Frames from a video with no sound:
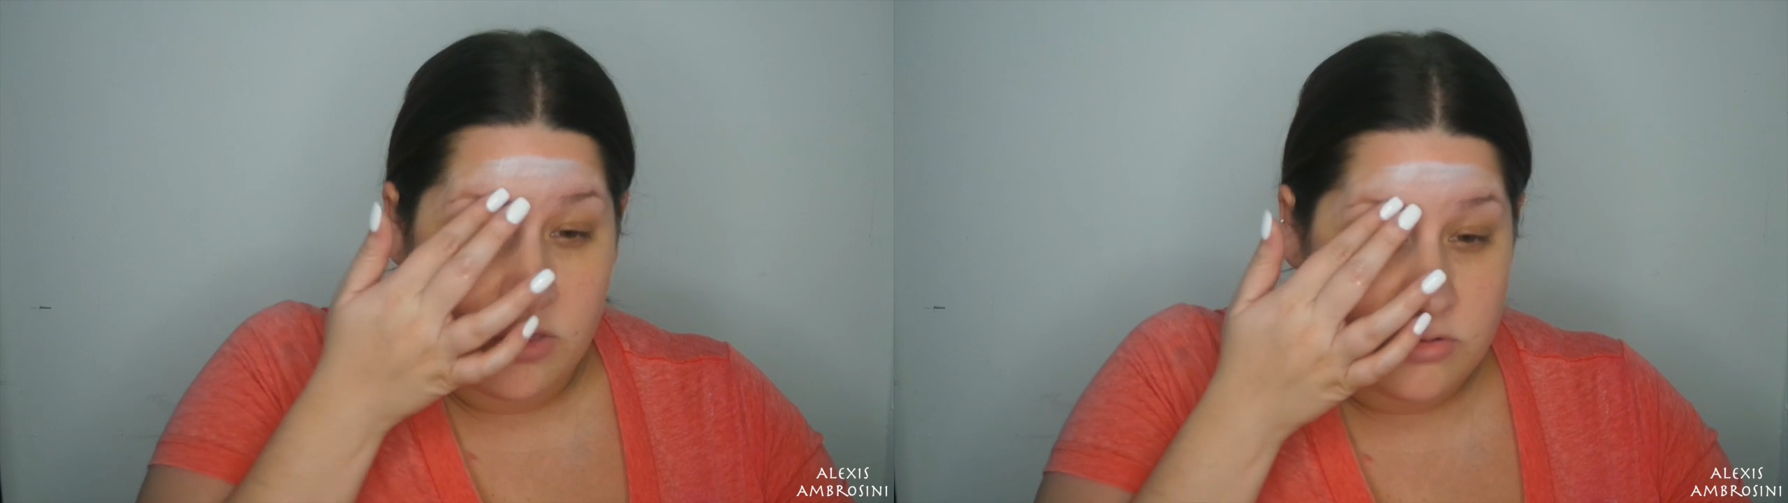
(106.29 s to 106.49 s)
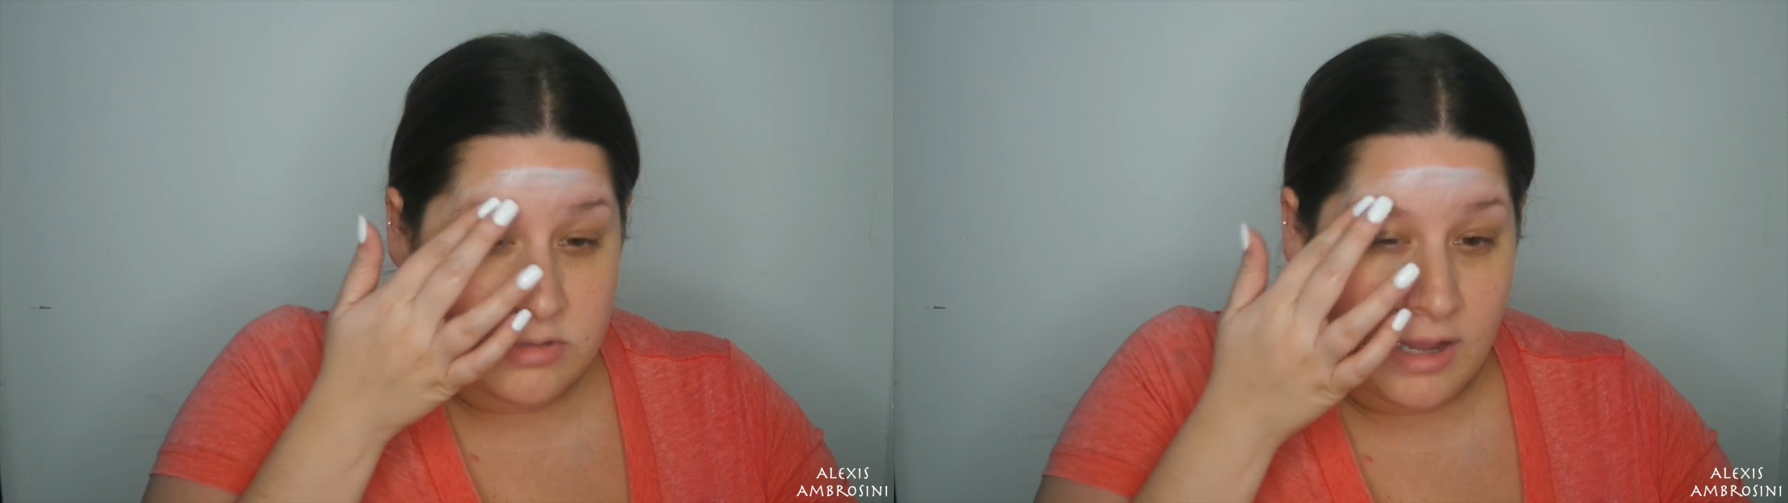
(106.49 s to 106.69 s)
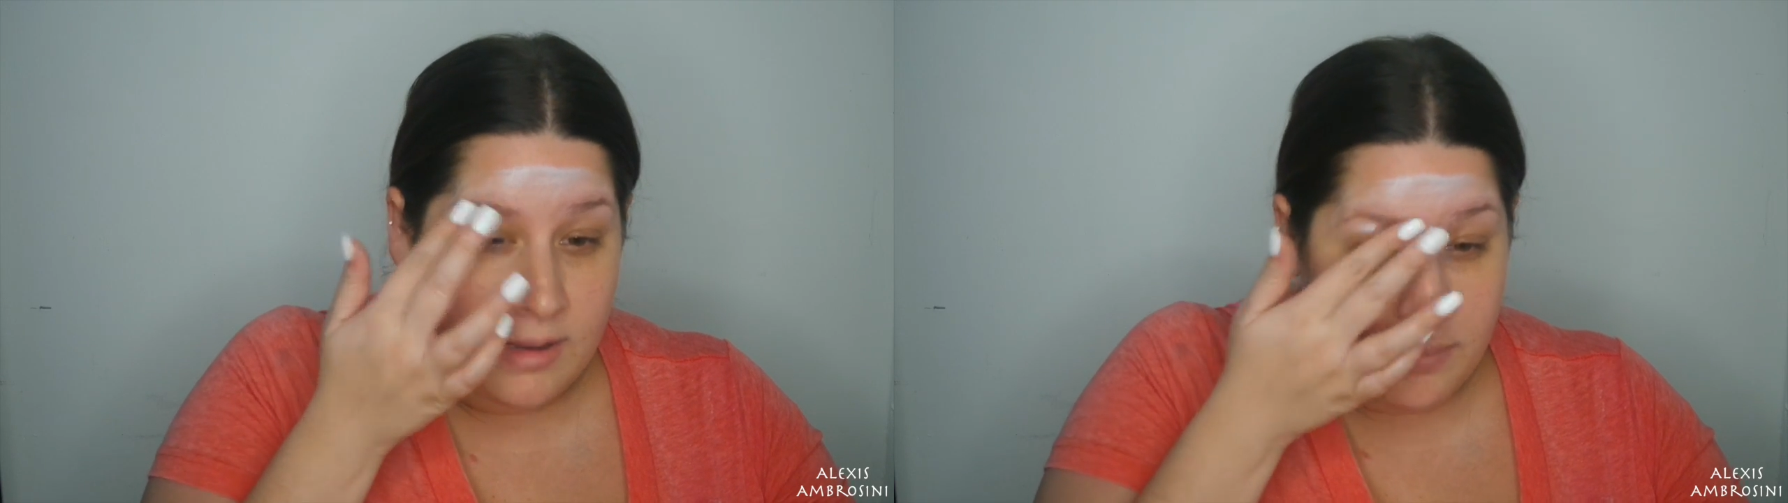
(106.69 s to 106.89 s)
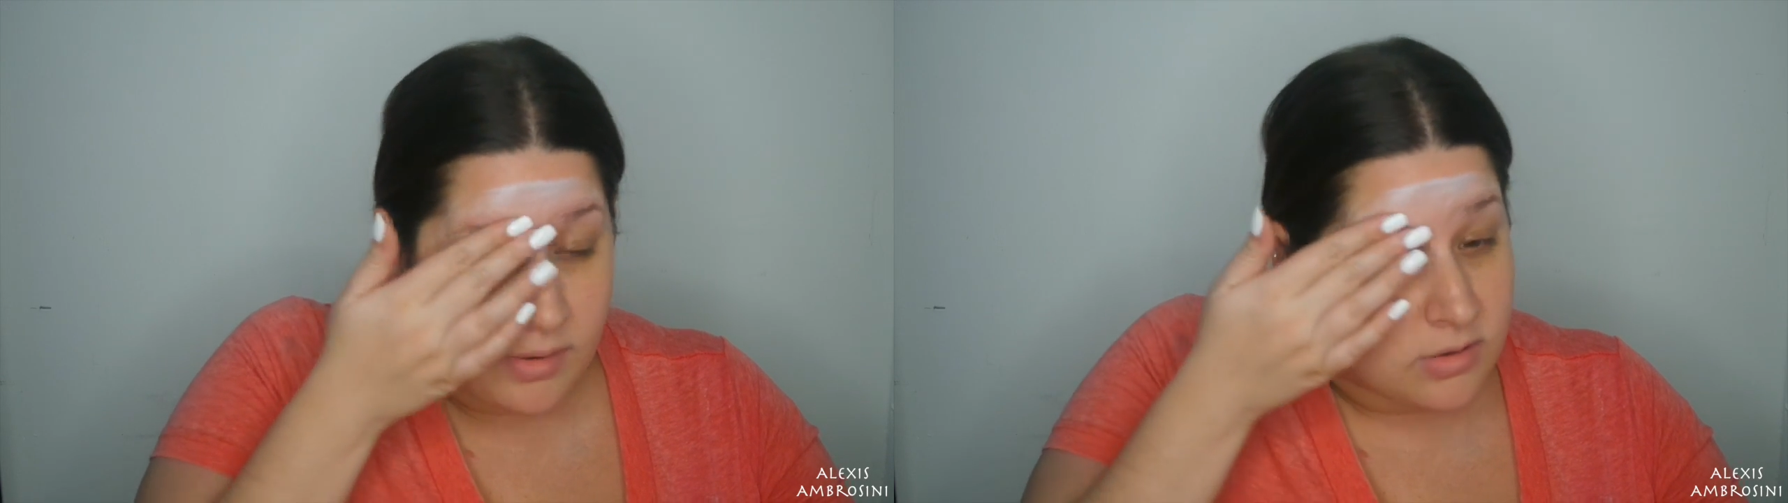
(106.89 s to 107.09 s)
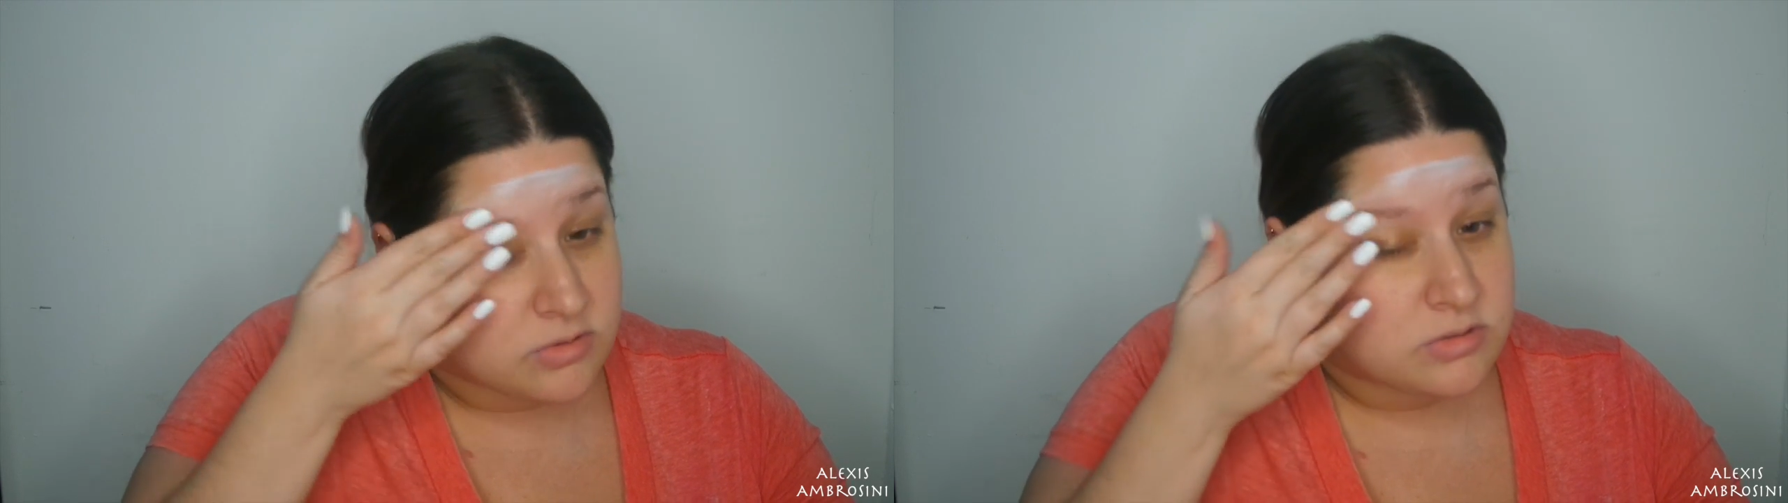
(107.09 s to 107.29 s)
those
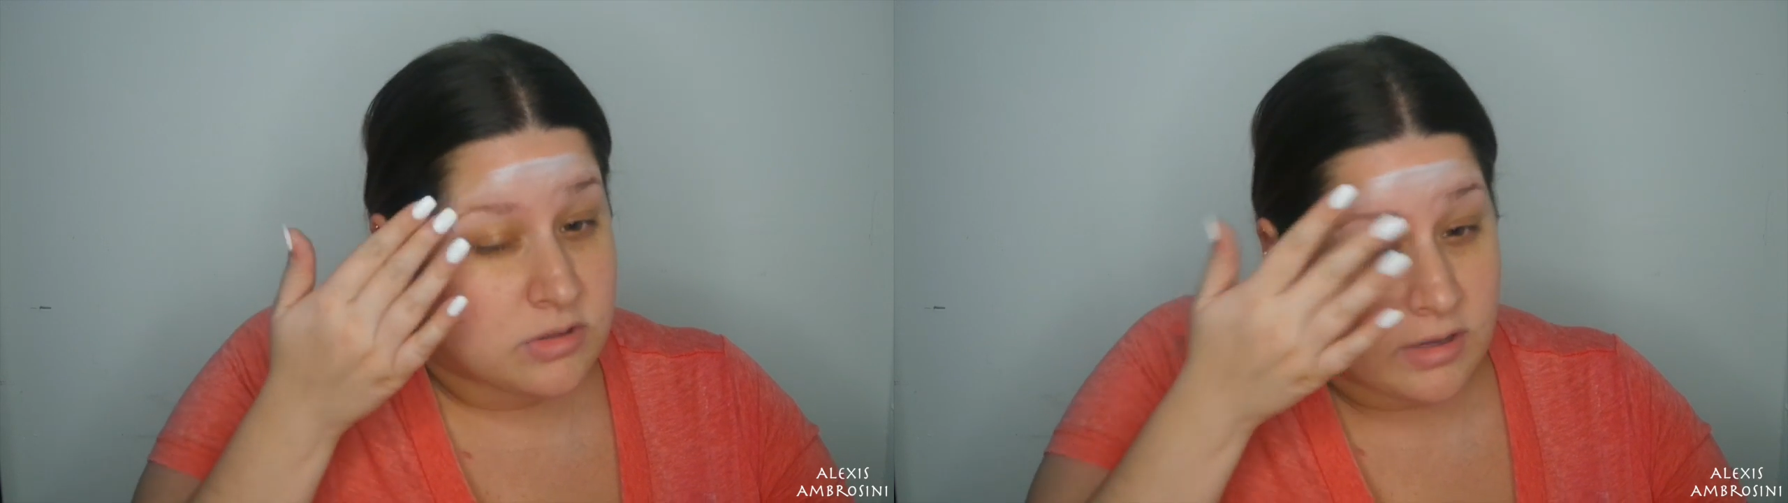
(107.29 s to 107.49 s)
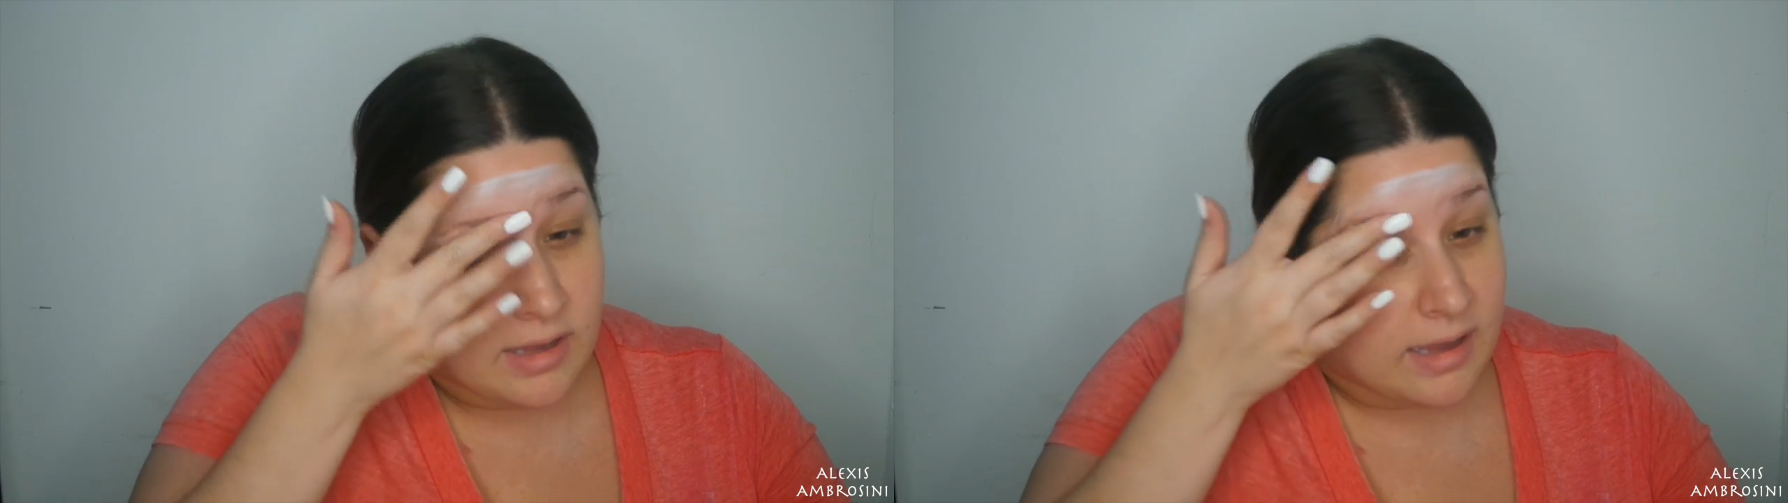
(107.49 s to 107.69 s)
eyebrows look